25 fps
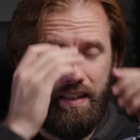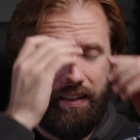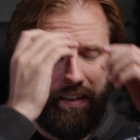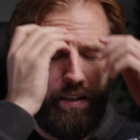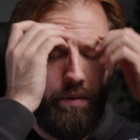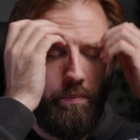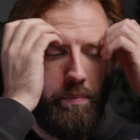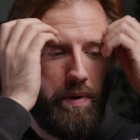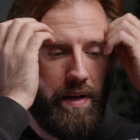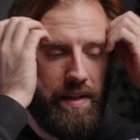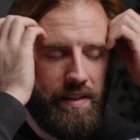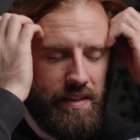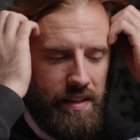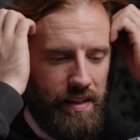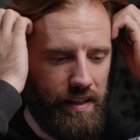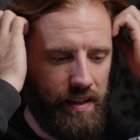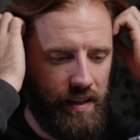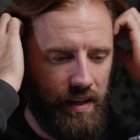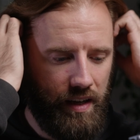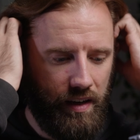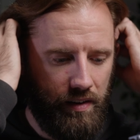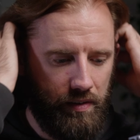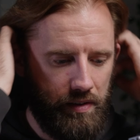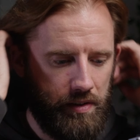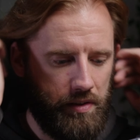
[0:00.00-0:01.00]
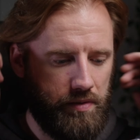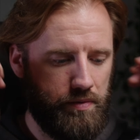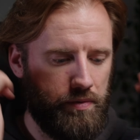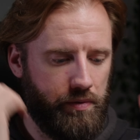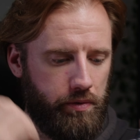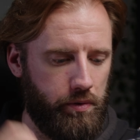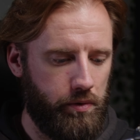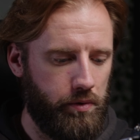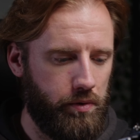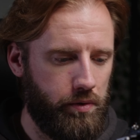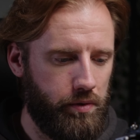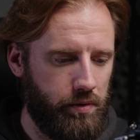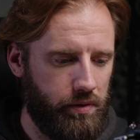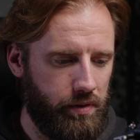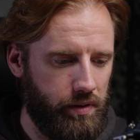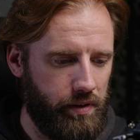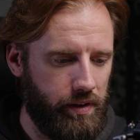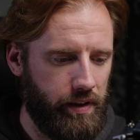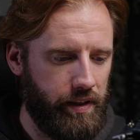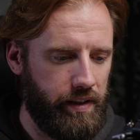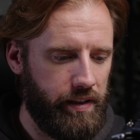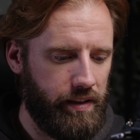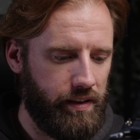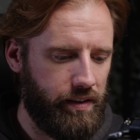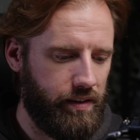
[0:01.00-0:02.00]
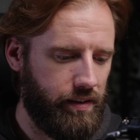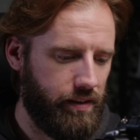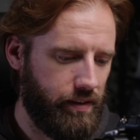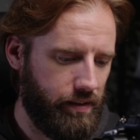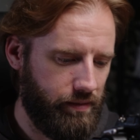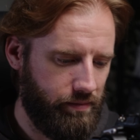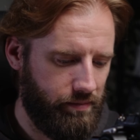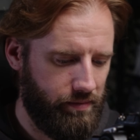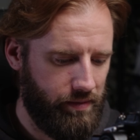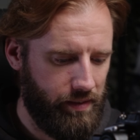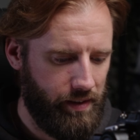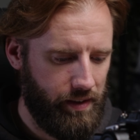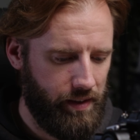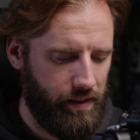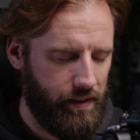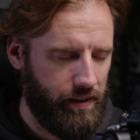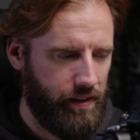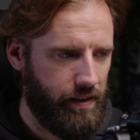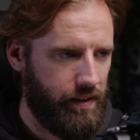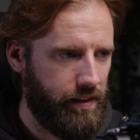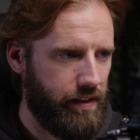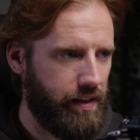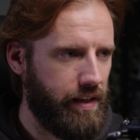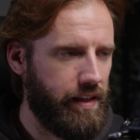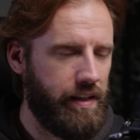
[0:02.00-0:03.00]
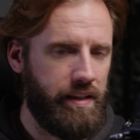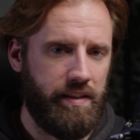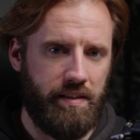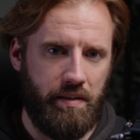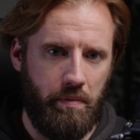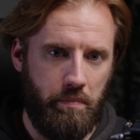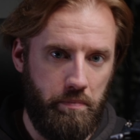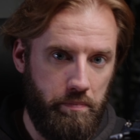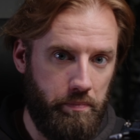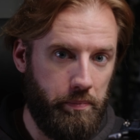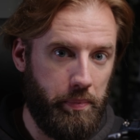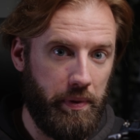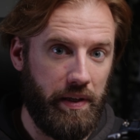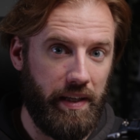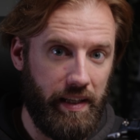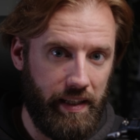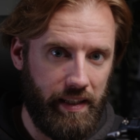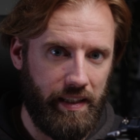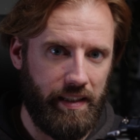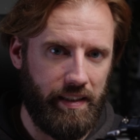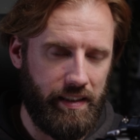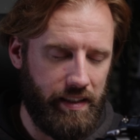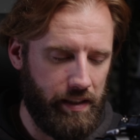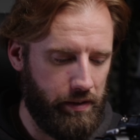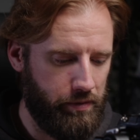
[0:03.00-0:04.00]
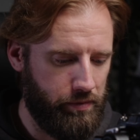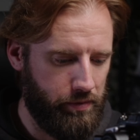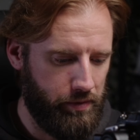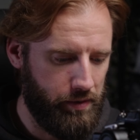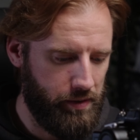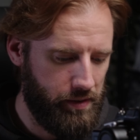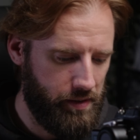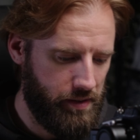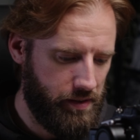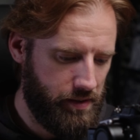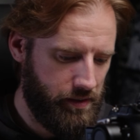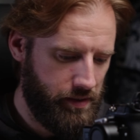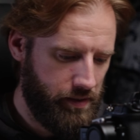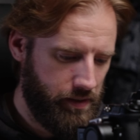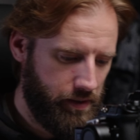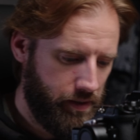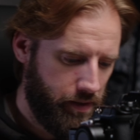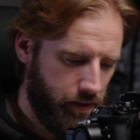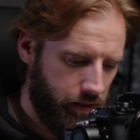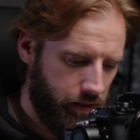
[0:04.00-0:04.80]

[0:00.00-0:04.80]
compared to the RS4. Like, it is a big difference.